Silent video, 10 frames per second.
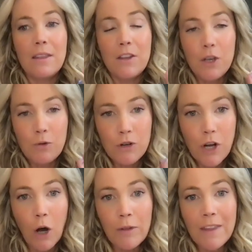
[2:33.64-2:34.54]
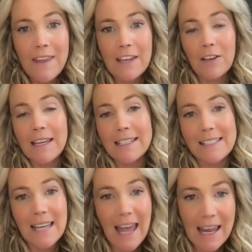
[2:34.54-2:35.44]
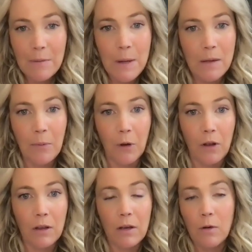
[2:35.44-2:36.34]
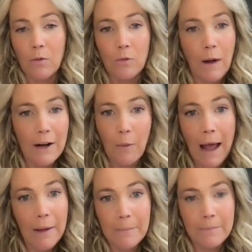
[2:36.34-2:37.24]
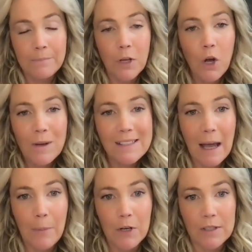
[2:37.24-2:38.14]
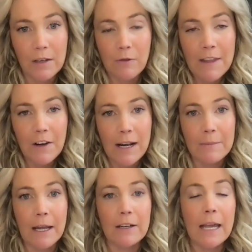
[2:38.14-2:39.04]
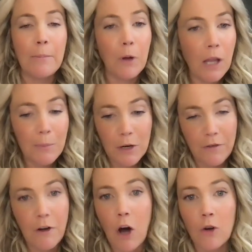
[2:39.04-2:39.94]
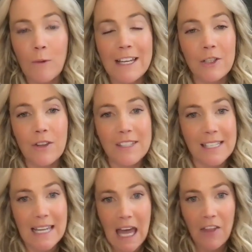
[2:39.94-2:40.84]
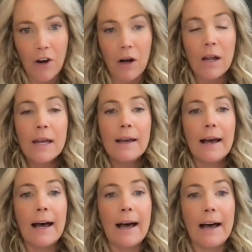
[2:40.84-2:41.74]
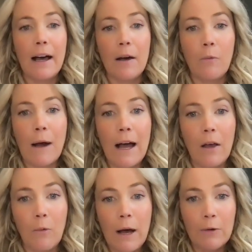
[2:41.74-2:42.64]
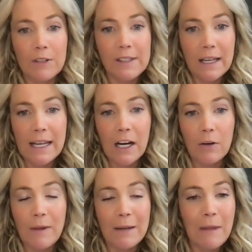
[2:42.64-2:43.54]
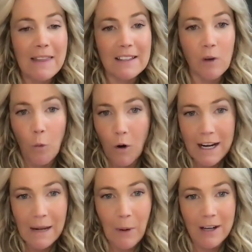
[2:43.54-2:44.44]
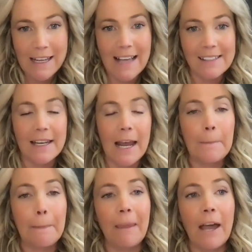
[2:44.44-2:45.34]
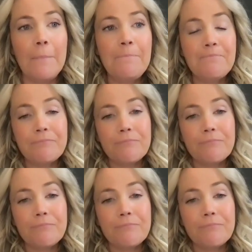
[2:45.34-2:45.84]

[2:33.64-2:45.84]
you know that they could get 10 people right away. Who is that person? Write their name down. Okay. Pull up your phone. We can do this together while we're sitting here. We can make this a working podcast today. Okay.